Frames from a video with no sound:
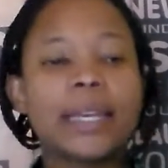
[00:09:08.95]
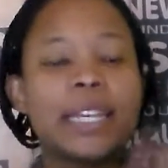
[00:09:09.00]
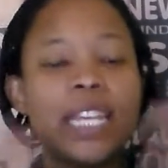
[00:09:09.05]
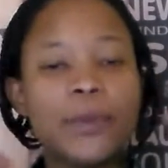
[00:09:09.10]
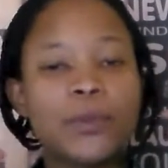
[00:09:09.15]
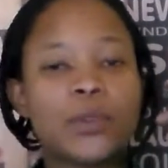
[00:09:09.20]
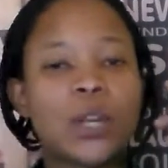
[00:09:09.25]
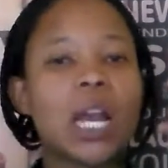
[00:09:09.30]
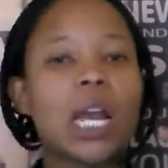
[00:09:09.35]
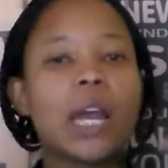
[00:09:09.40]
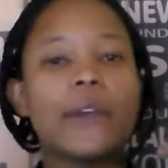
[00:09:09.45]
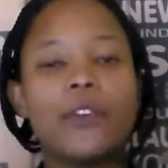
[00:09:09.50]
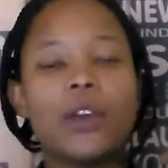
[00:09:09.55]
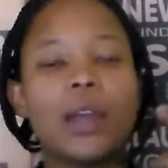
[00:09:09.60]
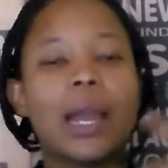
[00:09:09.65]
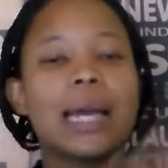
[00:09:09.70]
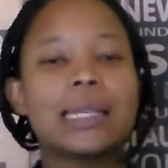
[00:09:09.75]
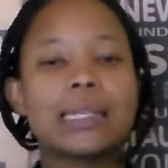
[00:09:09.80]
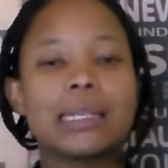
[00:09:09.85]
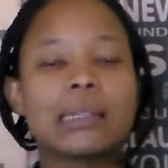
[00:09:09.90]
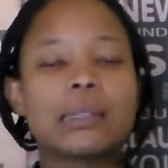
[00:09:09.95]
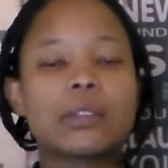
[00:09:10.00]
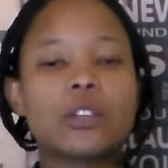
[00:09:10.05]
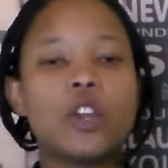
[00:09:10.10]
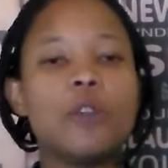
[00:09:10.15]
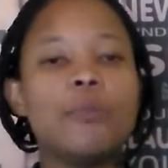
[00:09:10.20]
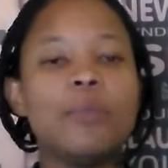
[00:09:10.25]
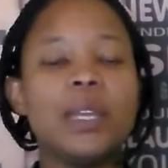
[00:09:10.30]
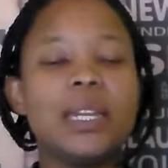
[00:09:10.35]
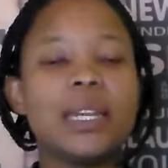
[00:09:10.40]
keep track of your guys'
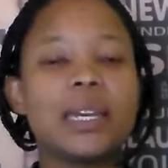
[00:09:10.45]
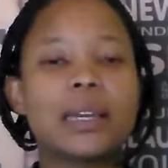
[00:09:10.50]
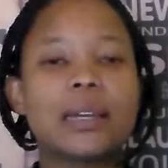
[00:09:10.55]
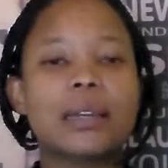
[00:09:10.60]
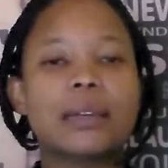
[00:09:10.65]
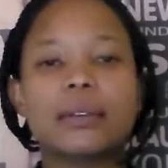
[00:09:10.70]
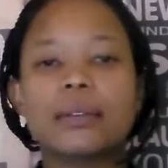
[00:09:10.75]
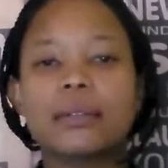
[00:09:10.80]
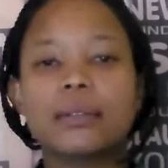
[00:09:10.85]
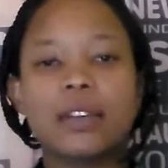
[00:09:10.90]
comedic